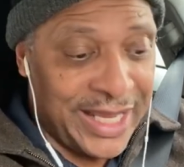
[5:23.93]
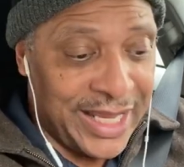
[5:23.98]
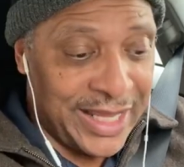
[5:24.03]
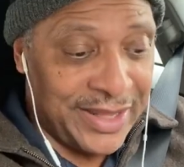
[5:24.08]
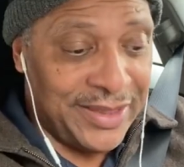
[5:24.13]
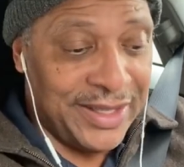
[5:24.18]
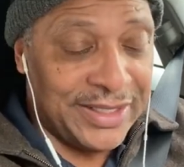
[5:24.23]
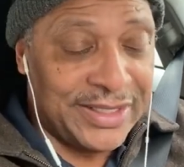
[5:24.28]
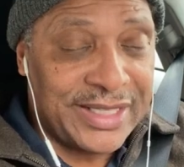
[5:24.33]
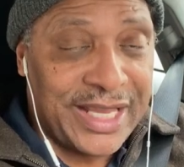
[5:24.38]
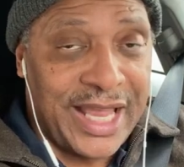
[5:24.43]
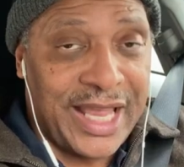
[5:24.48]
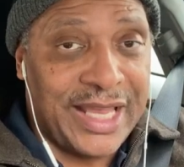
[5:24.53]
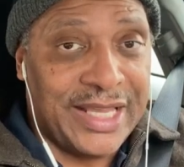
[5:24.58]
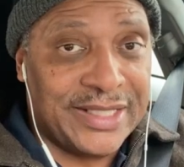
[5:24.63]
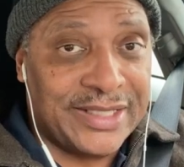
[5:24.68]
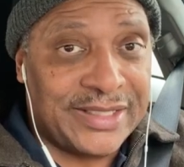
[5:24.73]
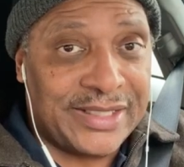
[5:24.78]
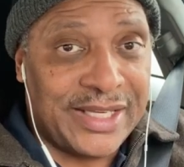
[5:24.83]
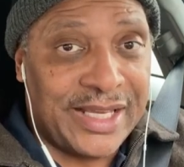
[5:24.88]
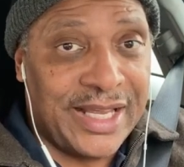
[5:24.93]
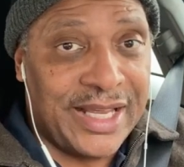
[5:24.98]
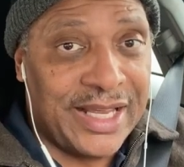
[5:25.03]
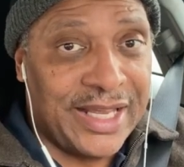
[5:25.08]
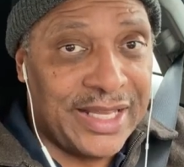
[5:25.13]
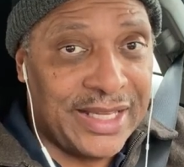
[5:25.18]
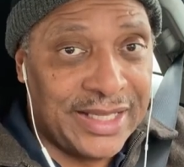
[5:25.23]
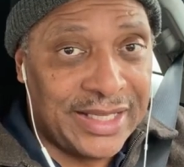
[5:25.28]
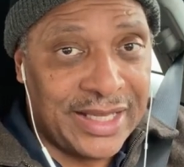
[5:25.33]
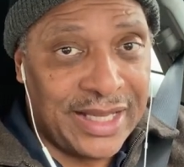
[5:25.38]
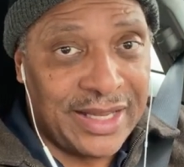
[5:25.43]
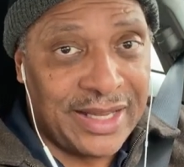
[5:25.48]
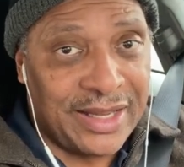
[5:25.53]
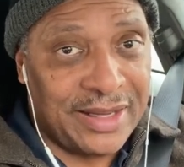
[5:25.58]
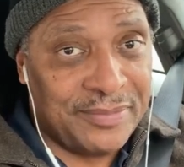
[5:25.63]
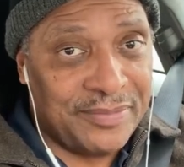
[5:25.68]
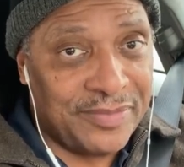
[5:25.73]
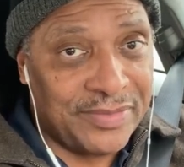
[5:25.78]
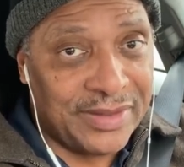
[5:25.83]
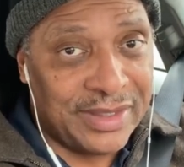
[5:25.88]
In this case,
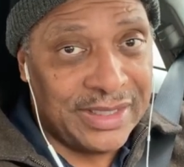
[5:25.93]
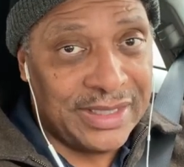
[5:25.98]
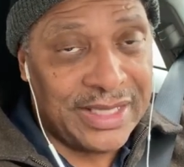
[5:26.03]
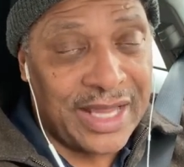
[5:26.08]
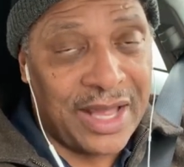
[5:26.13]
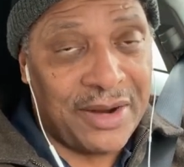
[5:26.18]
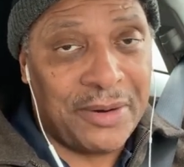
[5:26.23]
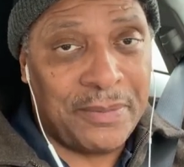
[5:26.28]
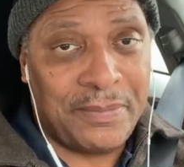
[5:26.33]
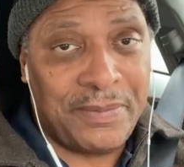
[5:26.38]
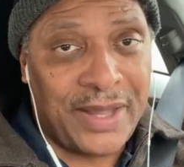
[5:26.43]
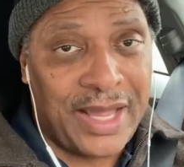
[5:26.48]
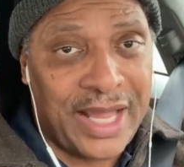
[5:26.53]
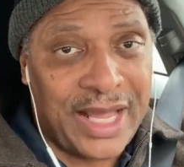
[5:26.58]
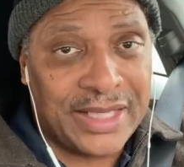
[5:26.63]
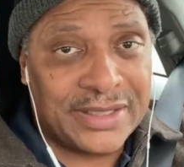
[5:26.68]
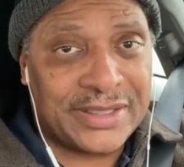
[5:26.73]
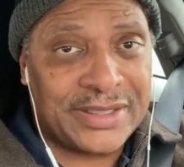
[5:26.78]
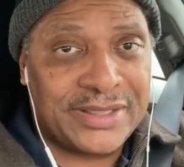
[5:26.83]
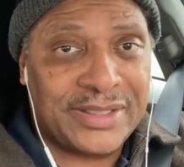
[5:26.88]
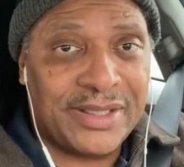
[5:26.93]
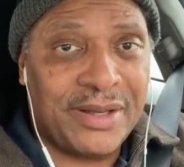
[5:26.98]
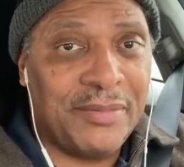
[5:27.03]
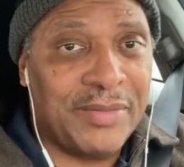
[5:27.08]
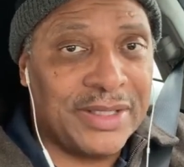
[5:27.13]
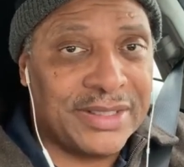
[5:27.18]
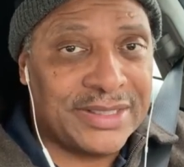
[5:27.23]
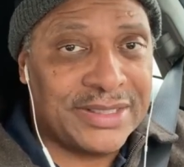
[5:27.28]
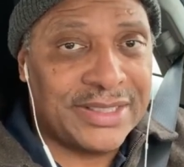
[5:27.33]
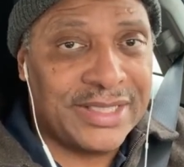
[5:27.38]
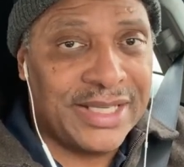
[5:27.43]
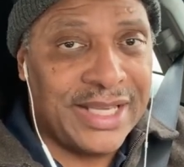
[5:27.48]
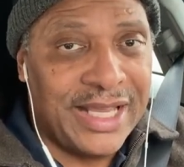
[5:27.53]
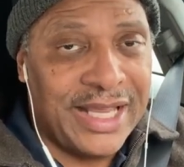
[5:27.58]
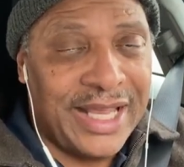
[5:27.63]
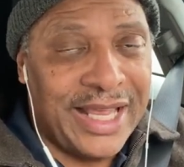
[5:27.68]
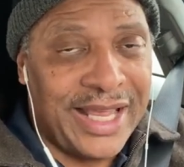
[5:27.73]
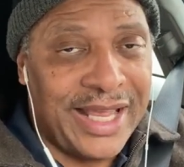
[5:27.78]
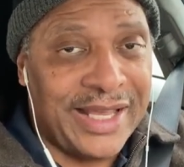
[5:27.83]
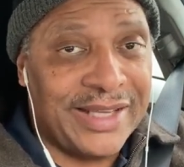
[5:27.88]
Donner Pass summits
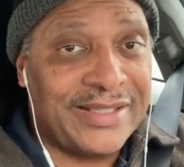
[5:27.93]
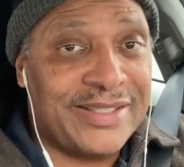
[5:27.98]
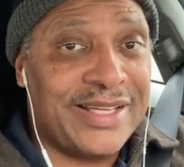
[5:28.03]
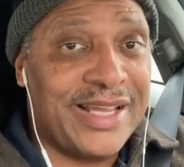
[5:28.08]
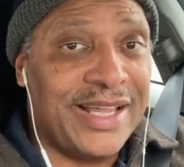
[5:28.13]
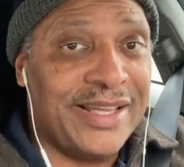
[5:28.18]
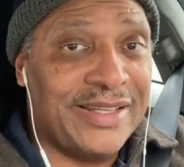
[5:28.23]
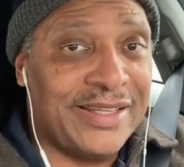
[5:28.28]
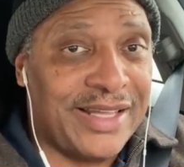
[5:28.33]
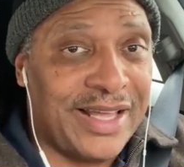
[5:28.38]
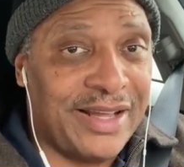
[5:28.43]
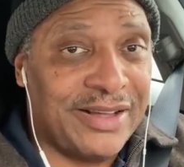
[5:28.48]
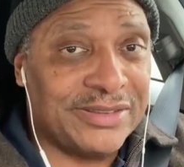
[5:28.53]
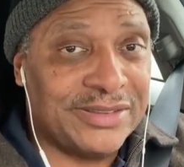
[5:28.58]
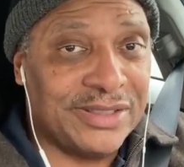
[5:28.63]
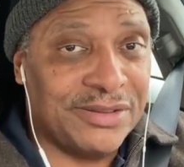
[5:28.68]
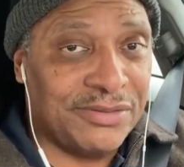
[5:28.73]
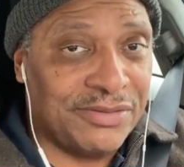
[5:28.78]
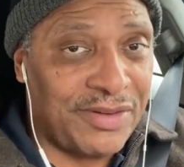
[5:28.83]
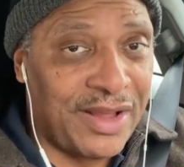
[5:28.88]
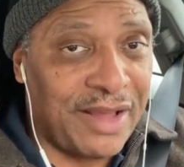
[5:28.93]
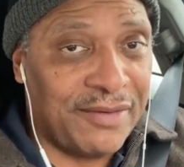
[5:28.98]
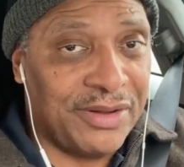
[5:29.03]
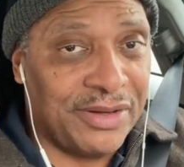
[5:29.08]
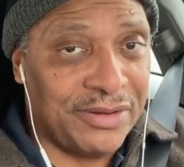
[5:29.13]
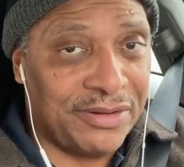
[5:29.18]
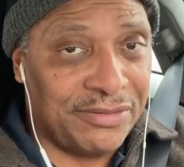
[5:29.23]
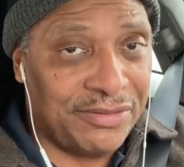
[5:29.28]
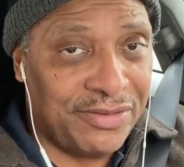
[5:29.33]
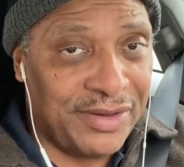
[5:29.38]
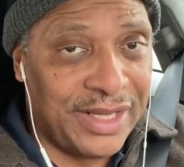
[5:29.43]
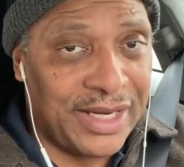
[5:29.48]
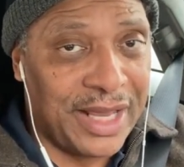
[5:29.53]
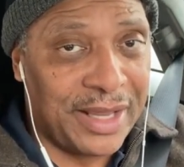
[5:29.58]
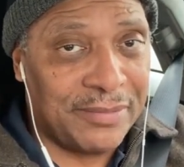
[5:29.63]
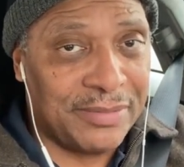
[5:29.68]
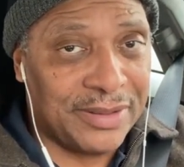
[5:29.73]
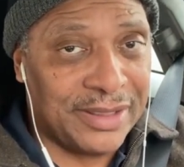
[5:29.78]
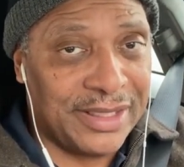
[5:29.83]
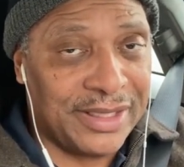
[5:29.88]
at 10,500 feet,
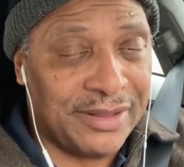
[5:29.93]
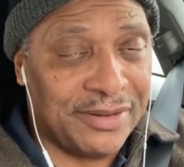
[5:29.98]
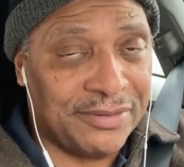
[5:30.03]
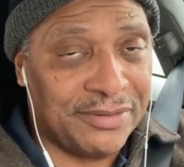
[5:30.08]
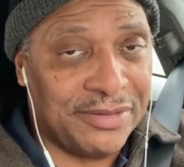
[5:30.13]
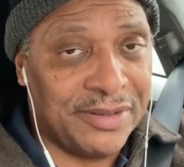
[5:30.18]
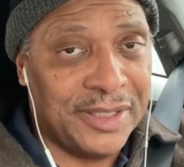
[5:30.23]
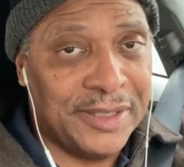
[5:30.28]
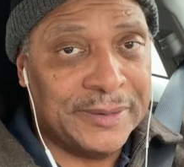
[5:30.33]
I believe.